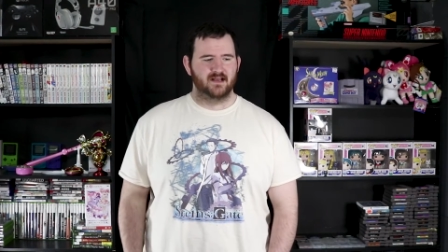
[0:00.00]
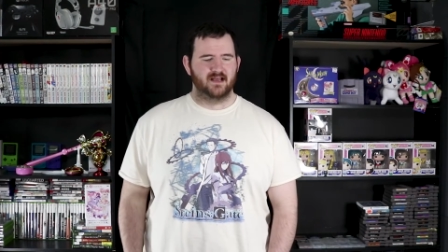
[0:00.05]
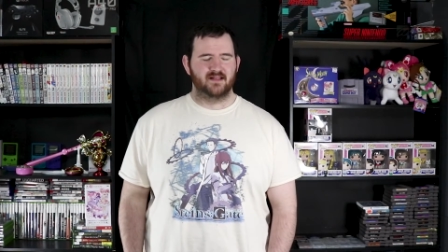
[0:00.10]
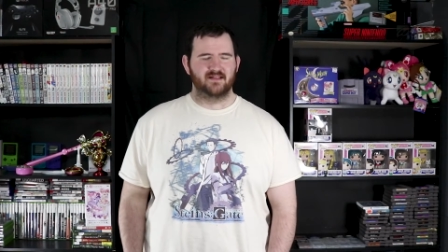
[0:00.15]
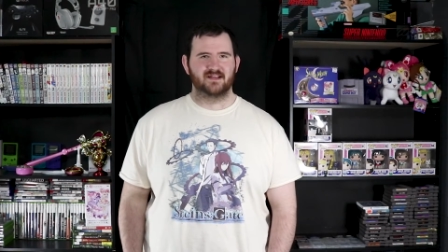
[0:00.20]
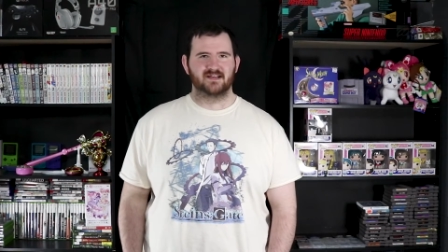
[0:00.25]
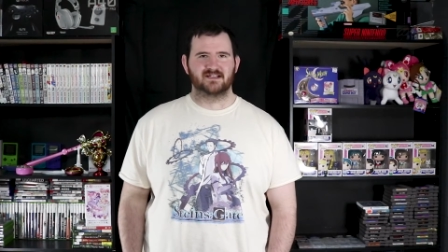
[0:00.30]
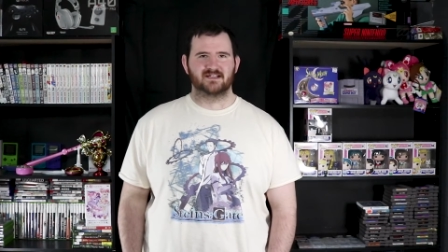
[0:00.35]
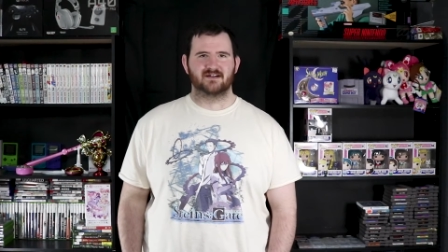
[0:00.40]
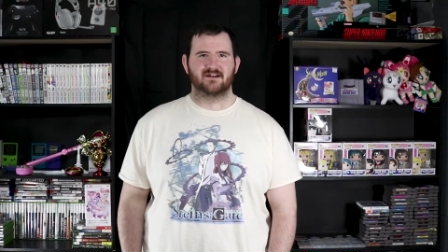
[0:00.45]

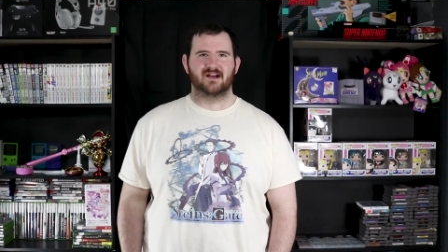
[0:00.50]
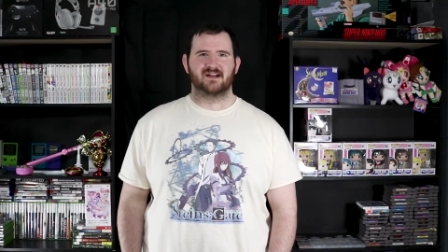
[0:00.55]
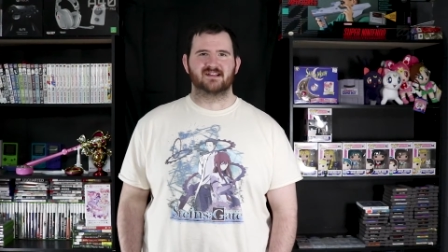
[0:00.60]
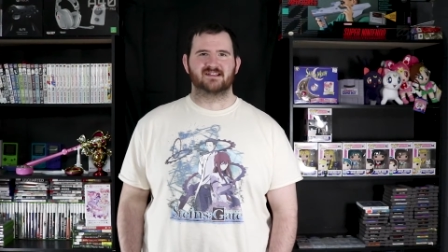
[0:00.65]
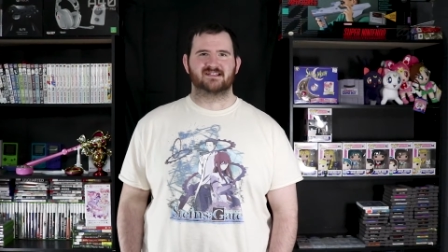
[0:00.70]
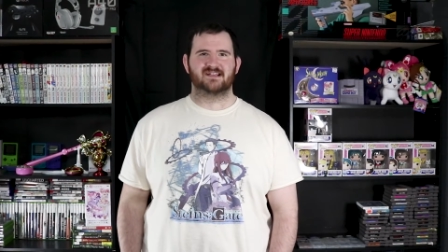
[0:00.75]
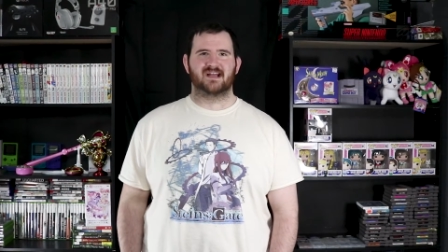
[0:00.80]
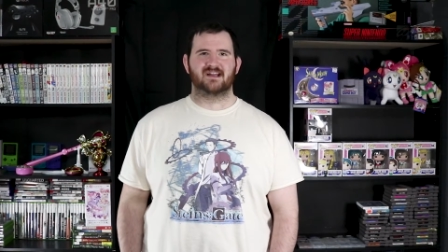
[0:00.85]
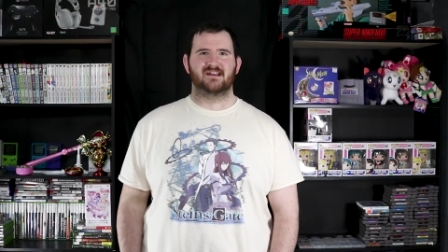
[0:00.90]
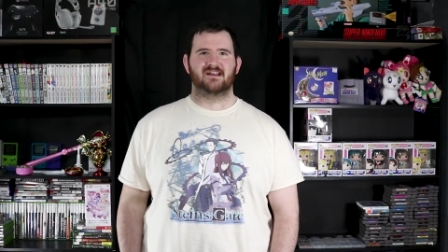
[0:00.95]
And this year I
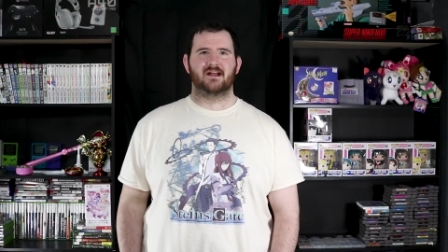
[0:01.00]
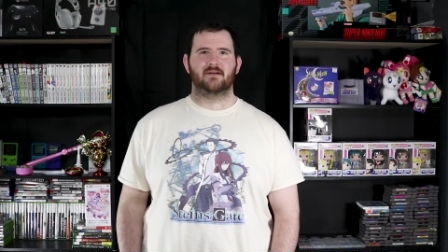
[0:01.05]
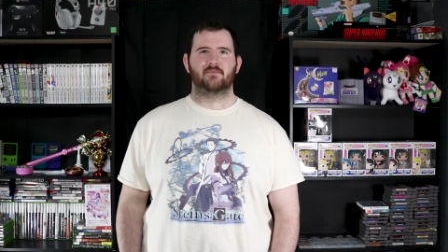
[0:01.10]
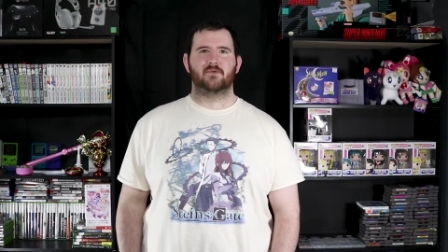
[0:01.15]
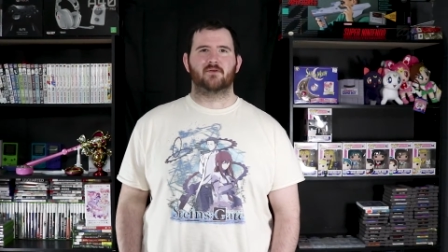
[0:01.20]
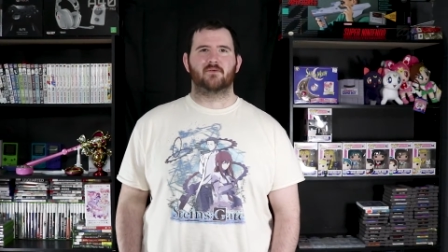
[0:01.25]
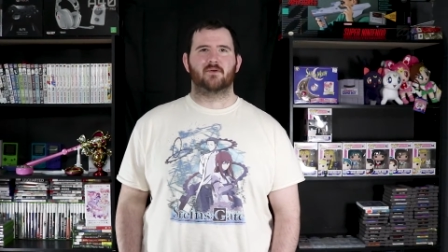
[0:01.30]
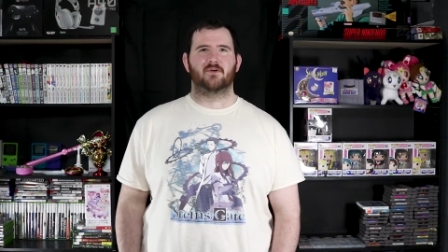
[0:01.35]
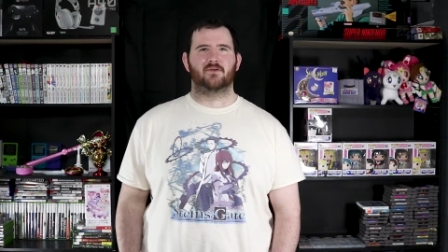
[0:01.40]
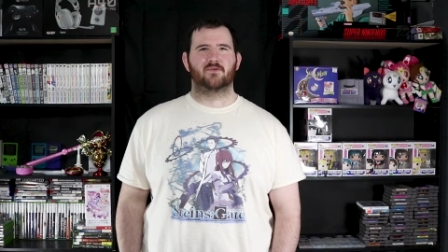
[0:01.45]
decided I'm
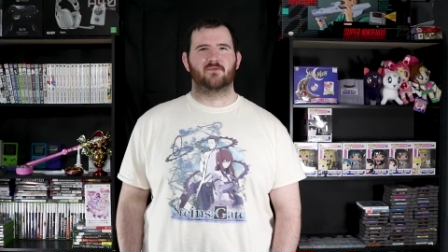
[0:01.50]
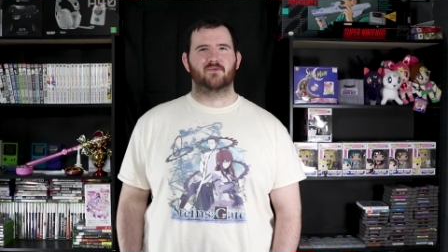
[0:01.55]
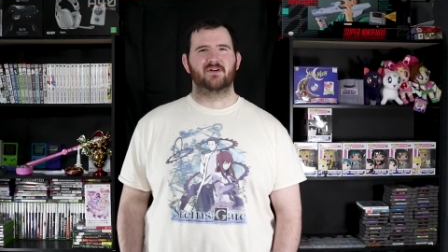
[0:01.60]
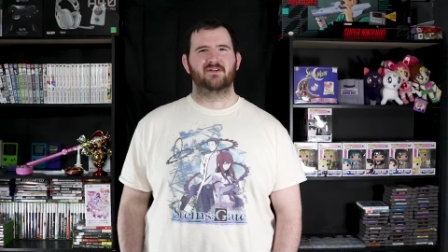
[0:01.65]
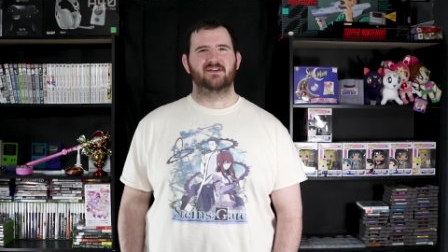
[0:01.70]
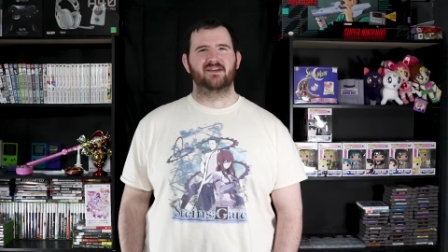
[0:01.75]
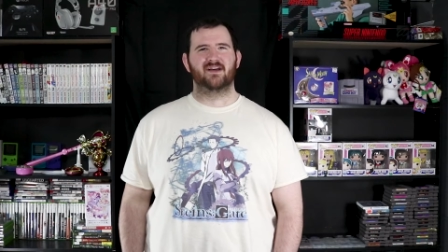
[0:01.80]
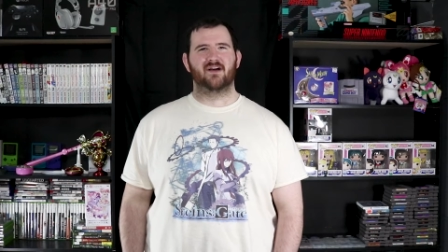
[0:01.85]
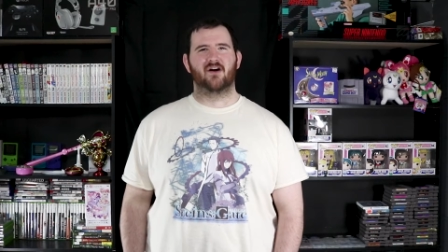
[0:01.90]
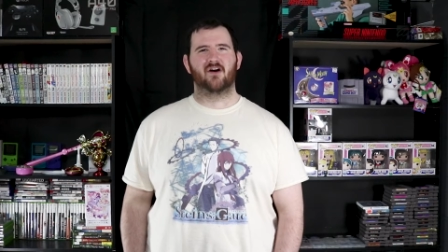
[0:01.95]
going to work
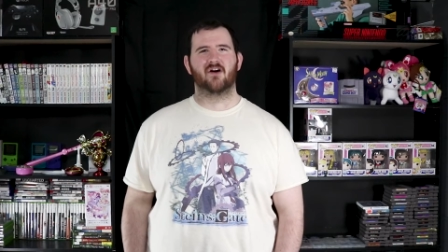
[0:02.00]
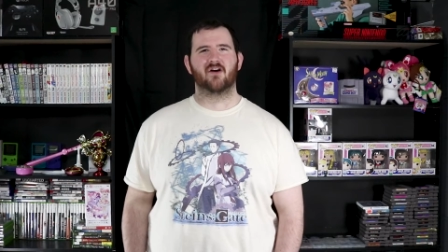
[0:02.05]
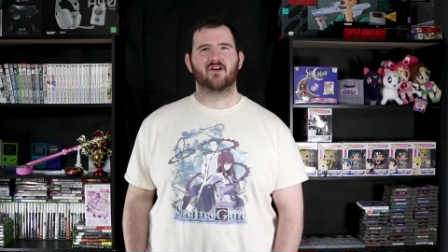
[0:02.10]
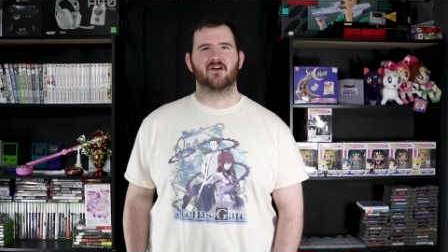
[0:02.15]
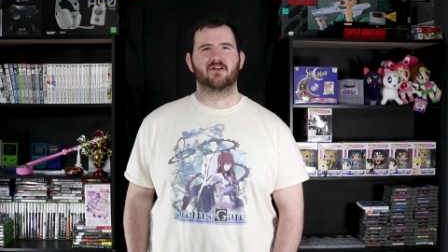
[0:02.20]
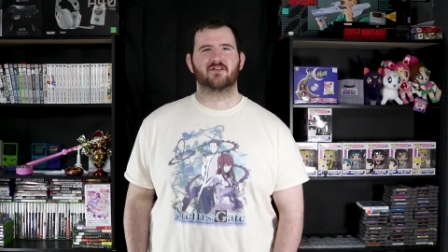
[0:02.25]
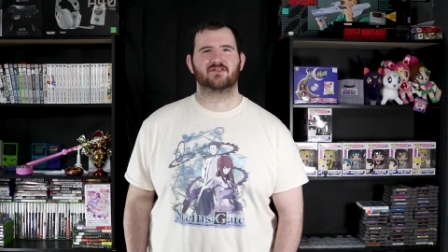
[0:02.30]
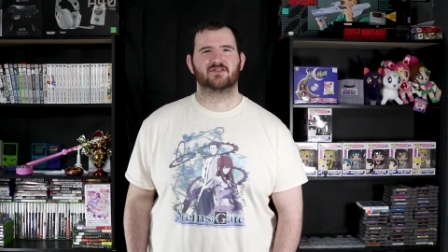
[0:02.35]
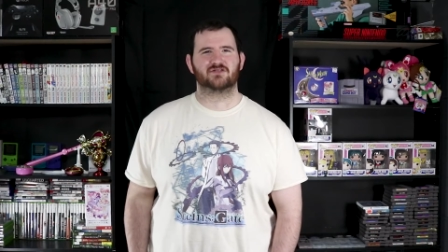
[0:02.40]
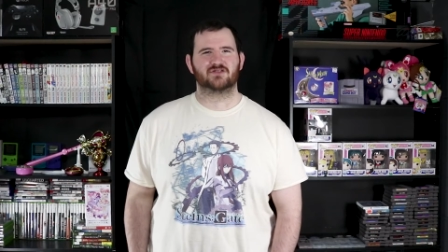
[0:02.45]
really hard